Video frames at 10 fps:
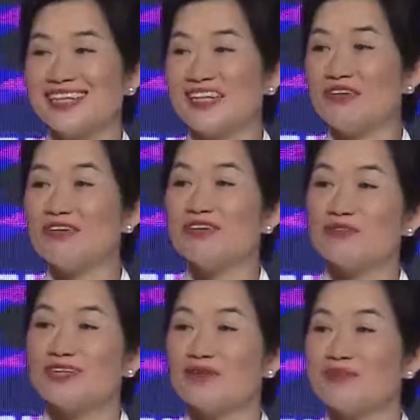and know that
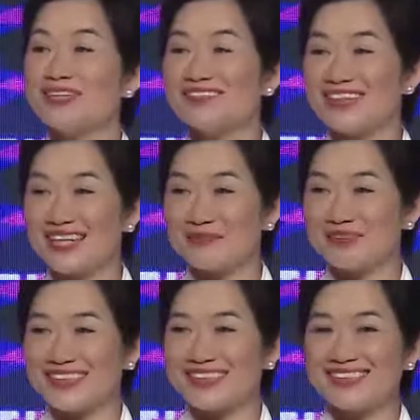we're in the middle of a hype
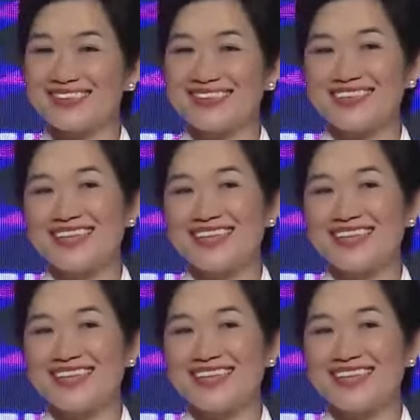cycle,